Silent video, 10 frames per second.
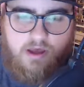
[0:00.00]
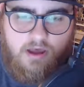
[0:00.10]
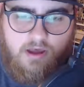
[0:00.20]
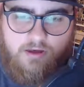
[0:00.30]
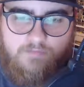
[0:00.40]

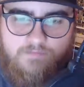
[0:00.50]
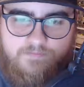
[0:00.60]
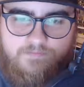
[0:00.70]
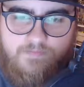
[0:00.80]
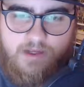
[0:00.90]

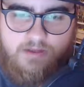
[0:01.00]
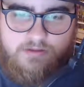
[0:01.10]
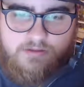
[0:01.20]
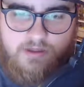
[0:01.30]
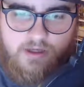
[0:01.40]

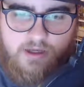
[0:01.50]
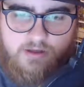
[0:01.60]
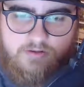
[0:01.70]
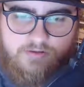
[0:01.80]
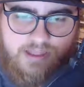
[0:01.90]

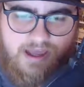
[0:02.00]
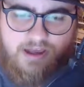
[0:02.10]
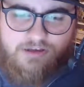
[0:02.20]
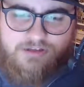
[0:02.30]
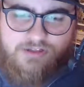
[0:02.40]
I
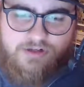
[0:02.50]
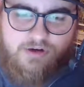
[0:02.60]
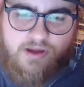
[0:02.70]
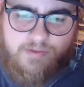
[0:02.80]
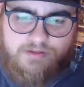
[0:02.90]
also didn't
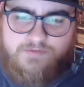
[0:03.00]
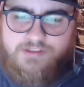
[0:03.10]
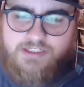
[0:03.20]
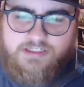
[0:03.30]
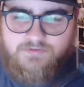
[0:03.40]
know MX
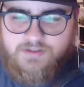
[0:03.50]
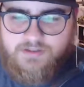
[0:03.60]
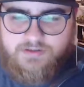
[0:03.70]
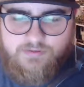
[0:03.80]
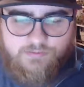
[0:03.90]
vs.
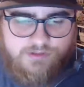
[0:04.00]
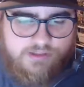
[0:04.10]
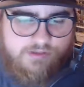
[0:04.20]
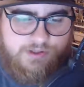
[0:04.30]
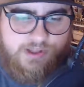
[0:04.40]
ATV was
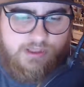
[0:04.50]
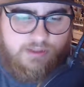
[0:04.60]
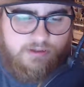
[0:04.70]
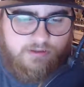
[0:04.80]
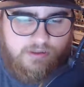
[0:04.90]
still a
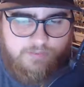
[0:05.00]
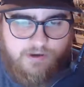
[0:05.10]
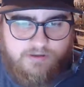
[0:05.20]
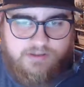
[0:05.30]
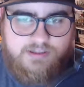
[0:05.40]
thing, and
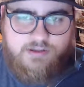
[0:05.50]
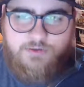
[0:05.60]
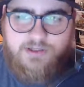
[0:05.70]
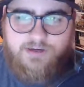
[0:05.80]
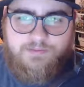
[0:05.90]
apparently it's
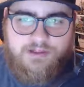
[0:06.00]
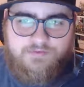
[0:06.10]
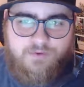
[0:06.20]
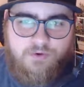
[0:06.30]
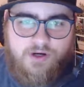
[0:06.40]
only on
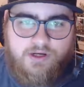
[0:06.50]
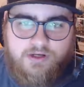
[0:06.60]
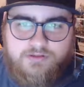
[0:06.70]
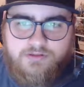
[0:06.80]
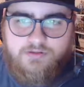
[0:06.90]
PS4 right
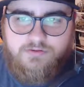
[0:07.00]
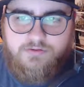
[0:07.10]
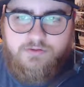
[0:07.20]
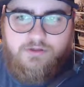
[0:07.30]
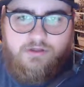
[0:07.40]
now, so
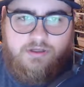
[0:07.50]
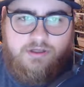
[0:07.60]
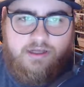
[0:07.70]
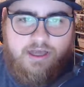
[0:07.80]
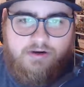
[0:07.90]

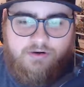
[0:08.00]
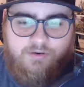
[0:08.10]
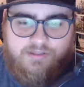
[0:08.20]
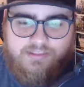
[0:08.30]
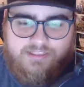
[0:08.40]
I don't know
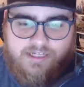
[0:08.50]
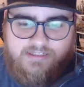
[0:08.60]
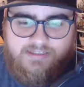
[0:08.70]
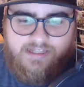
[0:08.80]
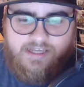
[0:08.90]
what the
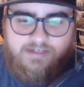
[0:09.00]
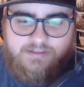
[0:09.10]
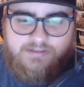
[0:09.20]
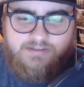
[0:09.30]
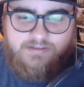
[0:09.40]
status of that
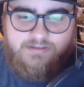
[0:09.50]
is.